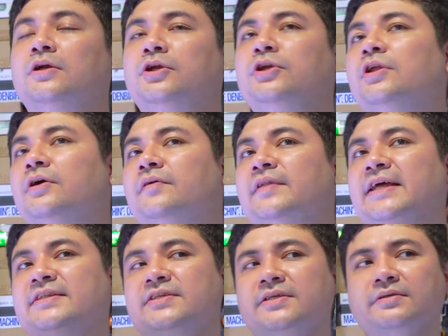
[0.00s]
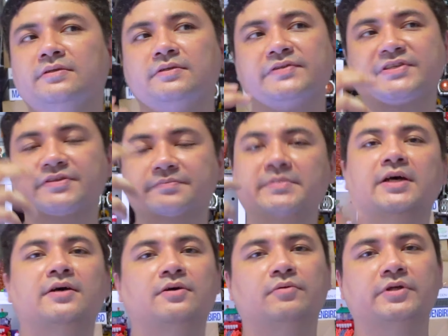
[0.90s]
you know that
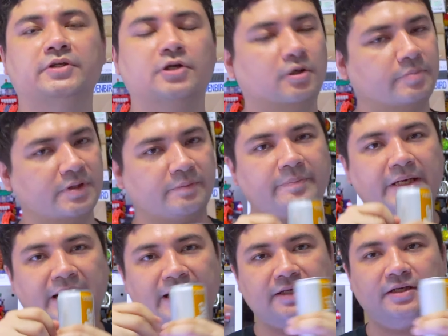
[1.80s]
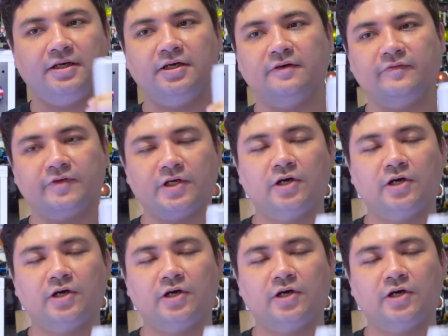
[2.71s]
smell when you open a pack of